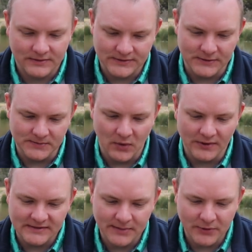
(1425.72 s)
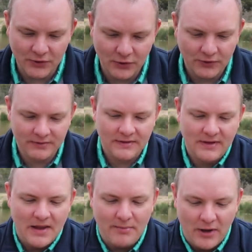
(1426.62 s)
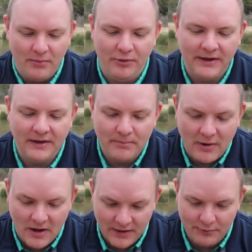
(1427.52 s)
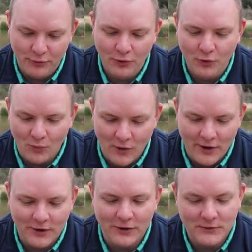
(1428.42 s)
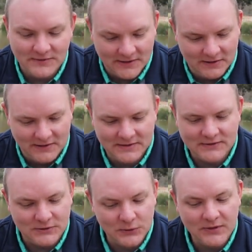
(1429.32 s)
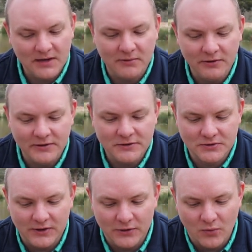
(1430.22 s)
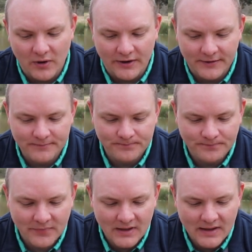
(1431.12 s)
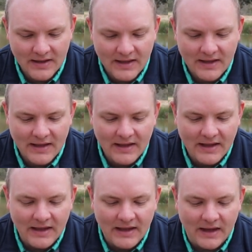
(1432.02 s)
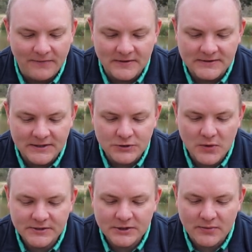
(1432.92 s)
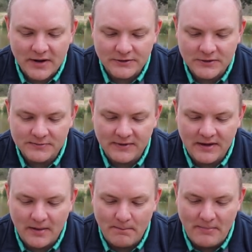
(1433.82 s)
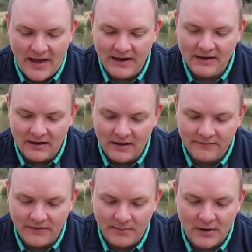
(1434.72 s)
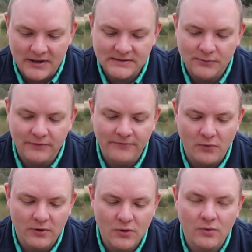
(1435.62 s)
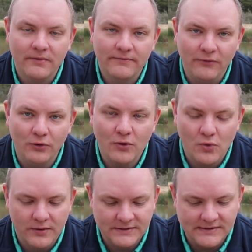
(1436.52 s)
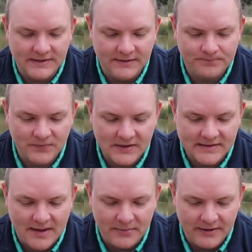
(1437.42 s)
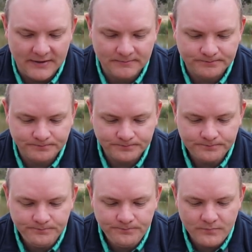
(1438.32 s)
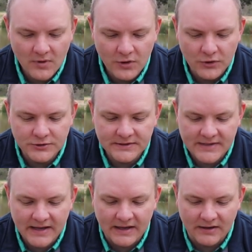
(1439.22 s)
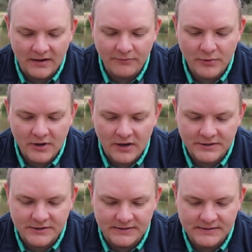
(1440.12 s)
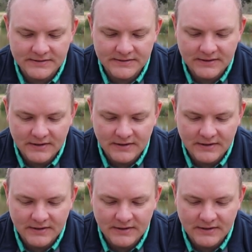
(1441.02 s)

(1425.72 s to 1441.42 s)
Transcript: excuse me, while typical public potable water utilities do chemically treat your water, if the situation around you has become bad enough, a possible full quarantine is happening, you should take enough precautions.